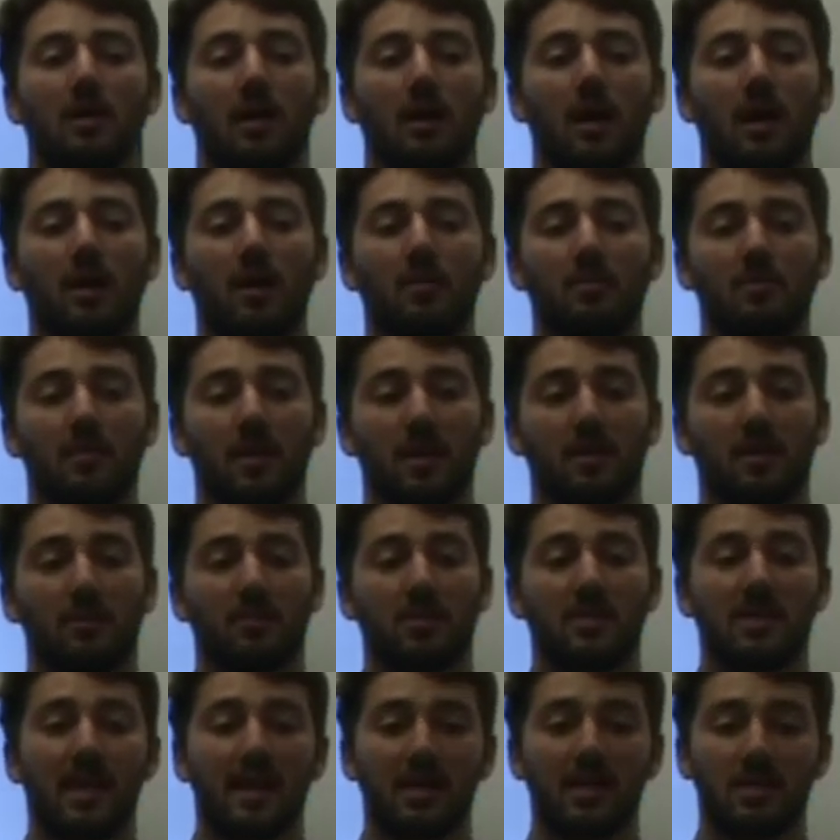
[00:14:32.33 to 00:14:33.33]
It
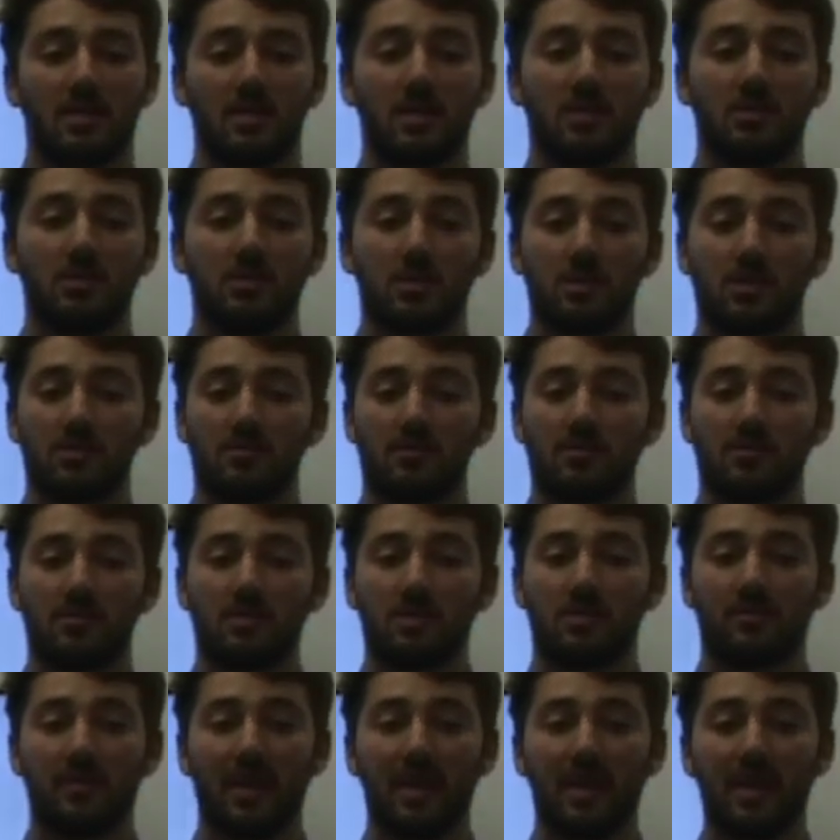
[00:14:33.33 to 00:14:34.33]
protects users from
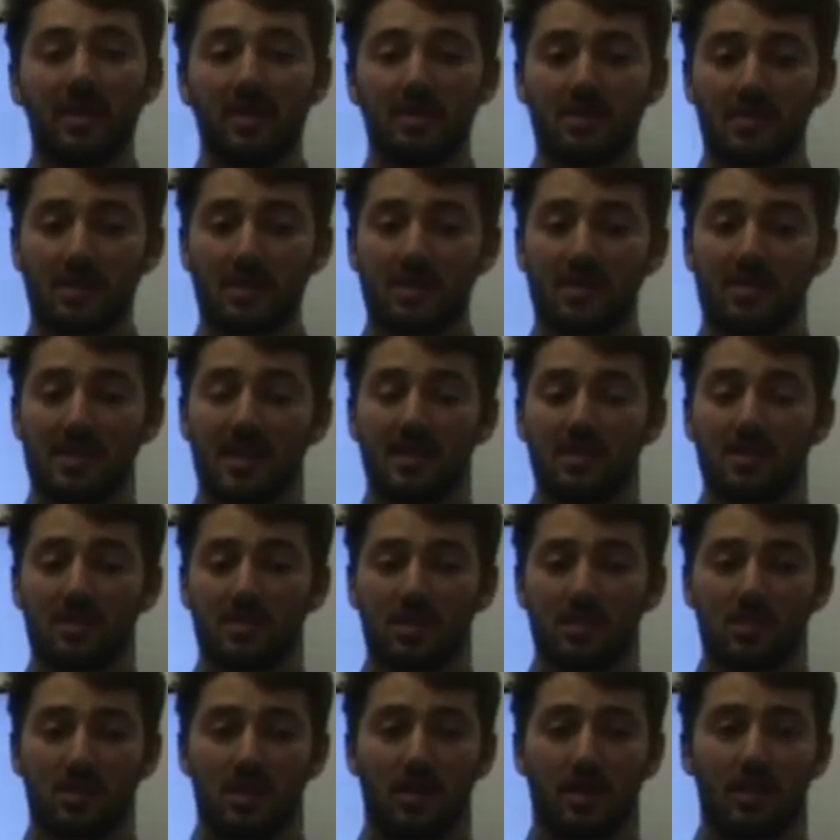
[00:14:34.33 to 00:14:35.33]
surveillance and
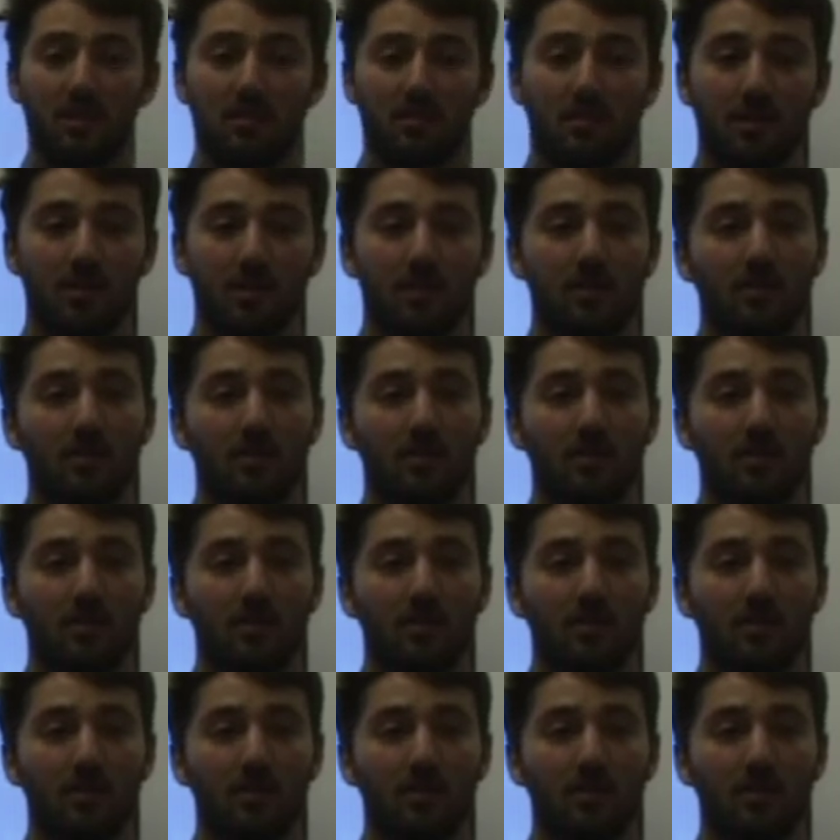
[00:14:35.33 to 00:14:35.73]
censorship.